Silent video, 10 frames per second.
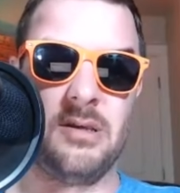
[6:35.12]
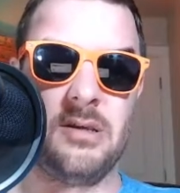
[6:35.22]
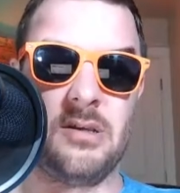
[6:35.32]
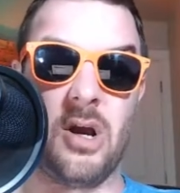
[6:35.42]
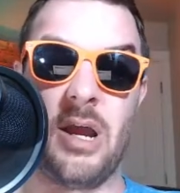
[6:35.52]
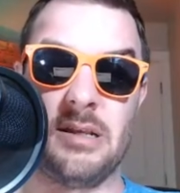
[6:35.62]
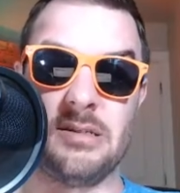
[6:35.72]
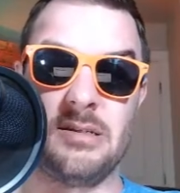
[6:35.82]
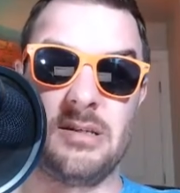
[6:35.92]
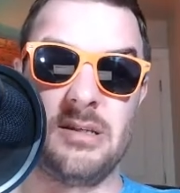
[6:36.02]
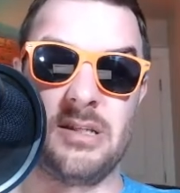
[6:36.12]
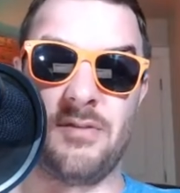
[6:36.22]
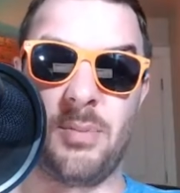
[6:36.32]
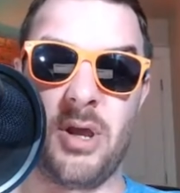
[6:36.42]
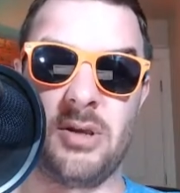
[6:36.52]
All right,
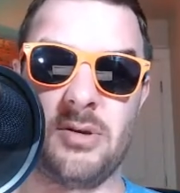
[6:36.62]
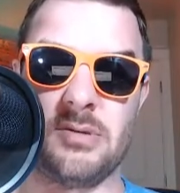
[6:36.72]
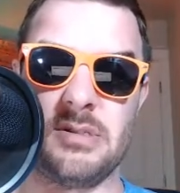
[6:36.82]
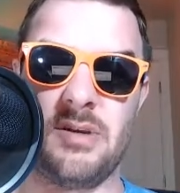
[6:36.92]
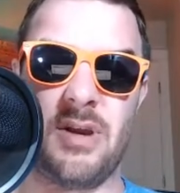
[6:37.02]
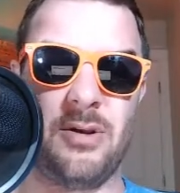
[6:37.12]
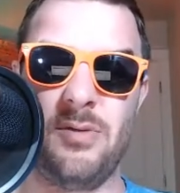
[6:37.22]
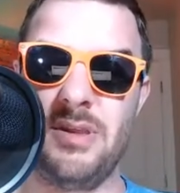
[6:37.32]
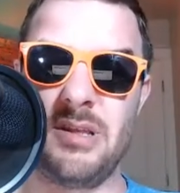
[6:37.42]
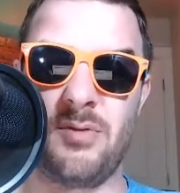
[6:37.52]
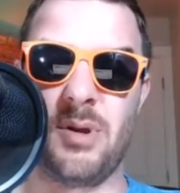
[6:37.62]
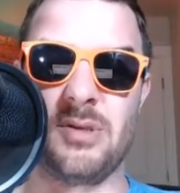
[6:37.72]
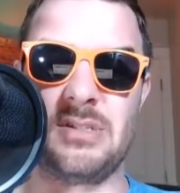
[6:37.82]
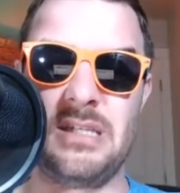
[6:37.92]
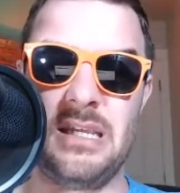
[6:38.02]
Denver Broncos. I don't think Denver
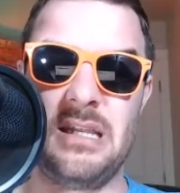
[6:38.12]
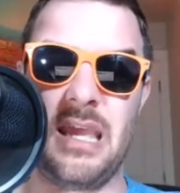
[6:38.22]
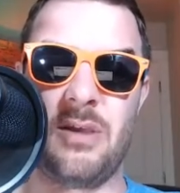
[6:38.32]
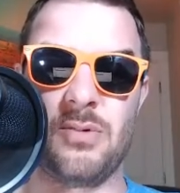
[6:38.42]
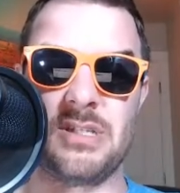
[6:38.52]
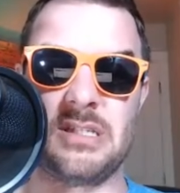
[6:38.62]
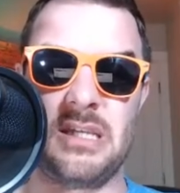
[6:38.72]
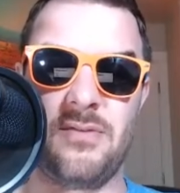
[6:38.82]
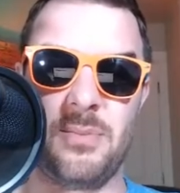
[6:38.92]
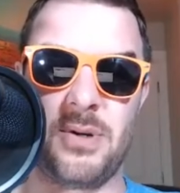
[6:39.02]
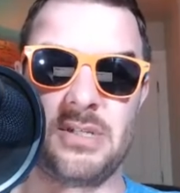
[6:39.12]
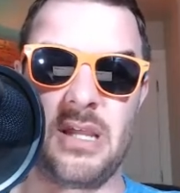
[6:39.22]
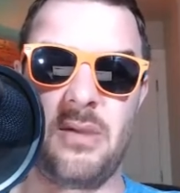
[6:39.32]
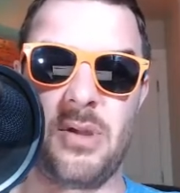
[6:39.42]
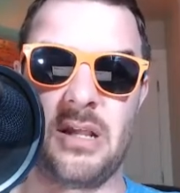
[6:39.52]
Broncos need a receiver per
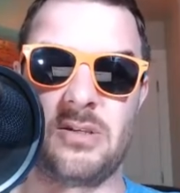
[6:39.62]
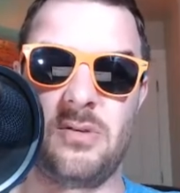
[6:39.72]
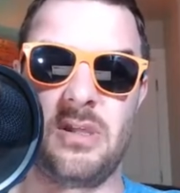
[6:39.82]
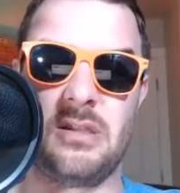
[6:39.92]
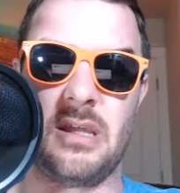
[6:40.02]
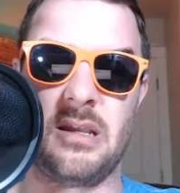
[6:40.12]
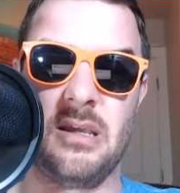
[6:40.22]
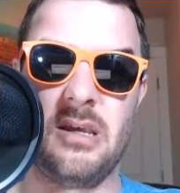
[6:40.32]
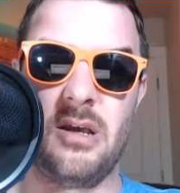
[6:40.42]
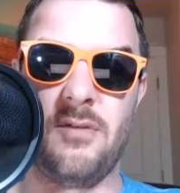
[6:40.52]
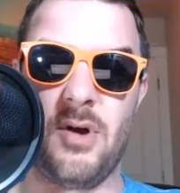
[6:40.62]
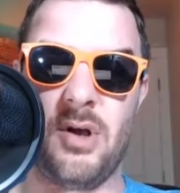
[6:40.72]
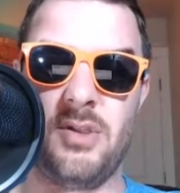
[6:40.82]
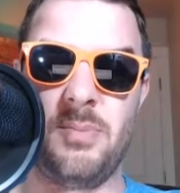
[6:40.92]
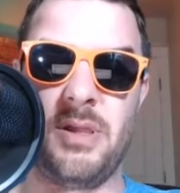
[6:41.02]
se, but I do think that of
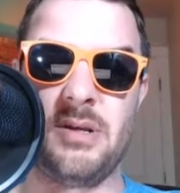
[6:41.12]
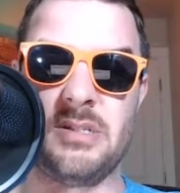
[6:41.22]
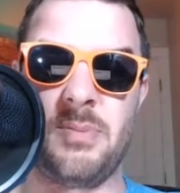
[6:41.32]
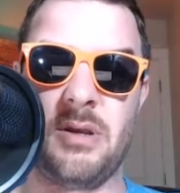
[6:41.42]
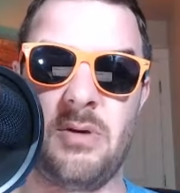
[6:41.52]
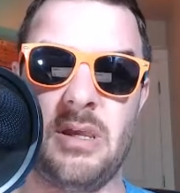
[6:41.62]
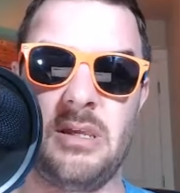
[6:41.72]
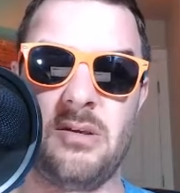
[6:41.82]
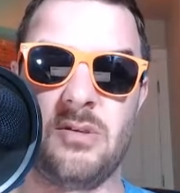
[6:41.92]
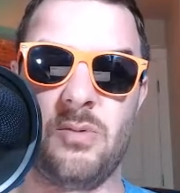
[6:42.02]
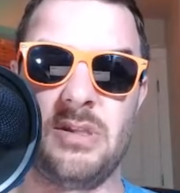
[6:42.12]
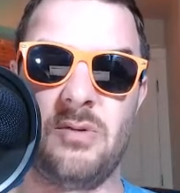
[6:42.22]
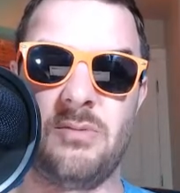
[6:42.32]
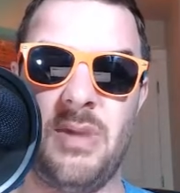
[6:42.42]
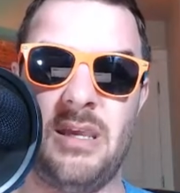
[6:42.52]
all the players to pick right here, the one that
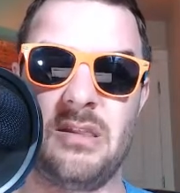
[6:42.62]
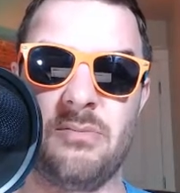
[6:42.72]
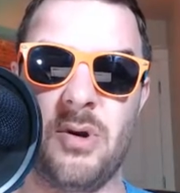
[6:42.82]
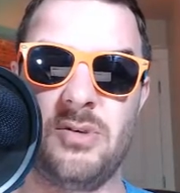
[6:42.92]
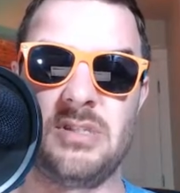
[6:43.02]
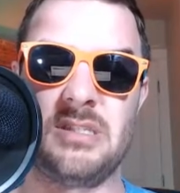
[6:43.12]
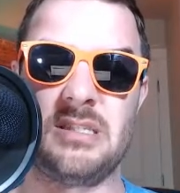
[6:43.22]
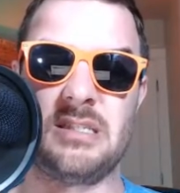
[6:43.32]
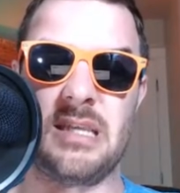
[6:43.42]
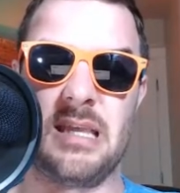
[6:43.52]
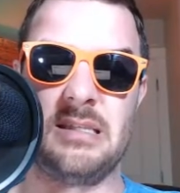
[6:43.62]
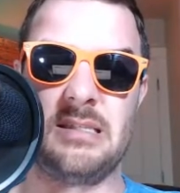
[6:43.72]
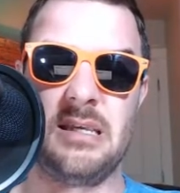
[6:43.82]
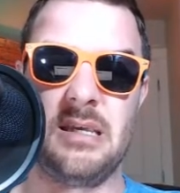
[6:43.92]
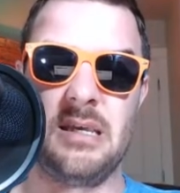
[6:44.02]
would make the most sense,
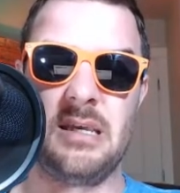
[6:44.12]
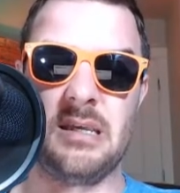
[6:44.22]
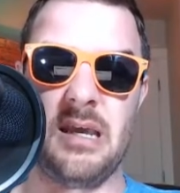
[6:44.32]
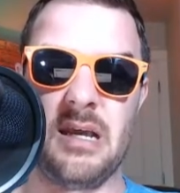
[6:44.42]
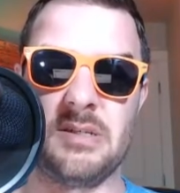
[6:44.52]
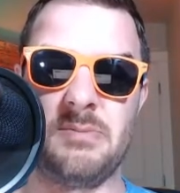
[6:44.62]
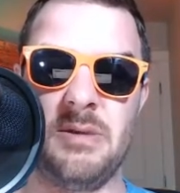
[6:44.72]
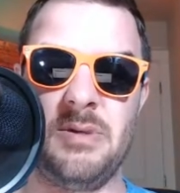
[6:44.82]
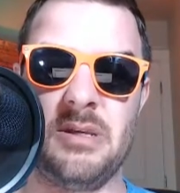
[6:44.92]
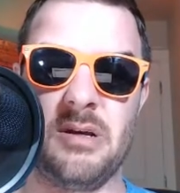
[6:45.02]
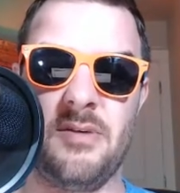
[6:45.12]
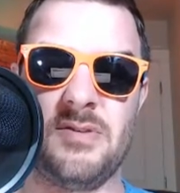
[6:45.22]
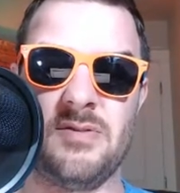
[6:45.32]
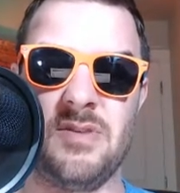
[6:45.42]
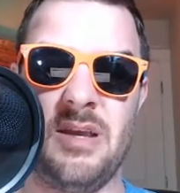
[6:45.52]
gosh, maybe
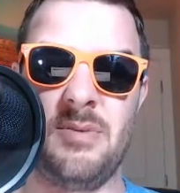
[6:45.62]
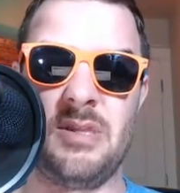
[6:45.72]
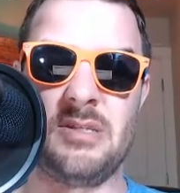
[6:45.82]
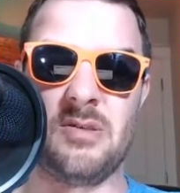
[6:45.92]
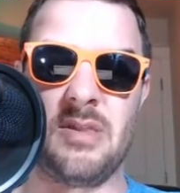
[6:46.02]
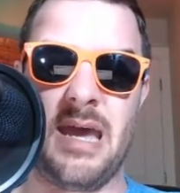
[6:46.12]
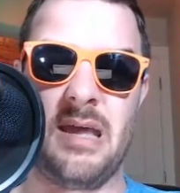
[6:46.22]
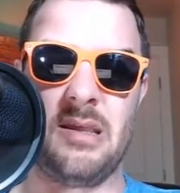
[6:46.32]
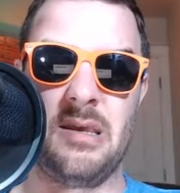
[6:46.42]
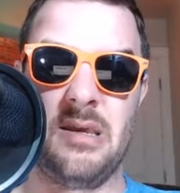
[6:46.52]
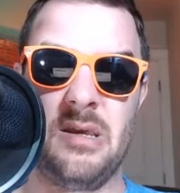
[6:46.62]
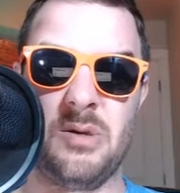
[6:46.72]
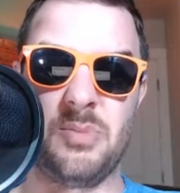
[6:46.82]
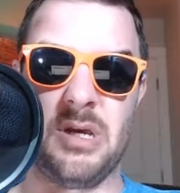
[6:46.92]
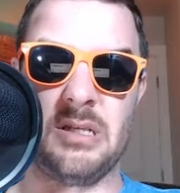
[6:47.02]
offensive lineman, this or that.
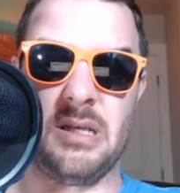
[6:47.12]
But